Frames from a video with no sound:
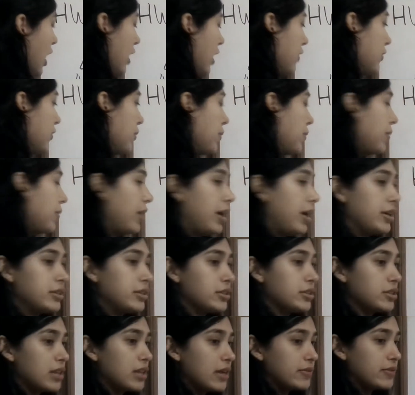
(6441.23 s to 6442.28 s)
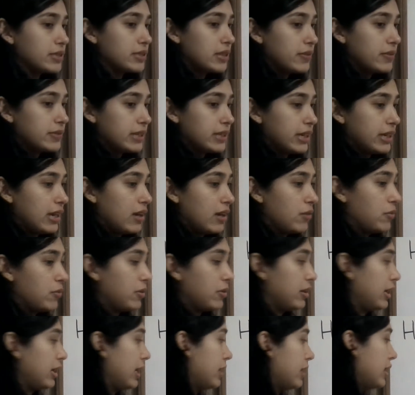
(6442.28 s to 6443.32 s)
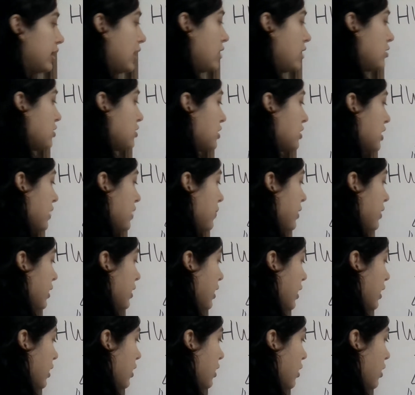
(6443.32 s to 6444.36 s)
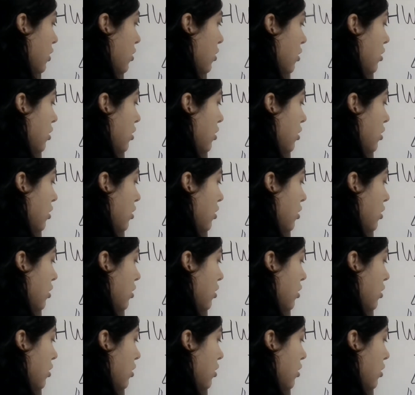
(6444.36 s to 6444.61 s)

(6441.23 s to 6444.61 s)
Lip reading: I remember I used to have a savings account where like they used to give me like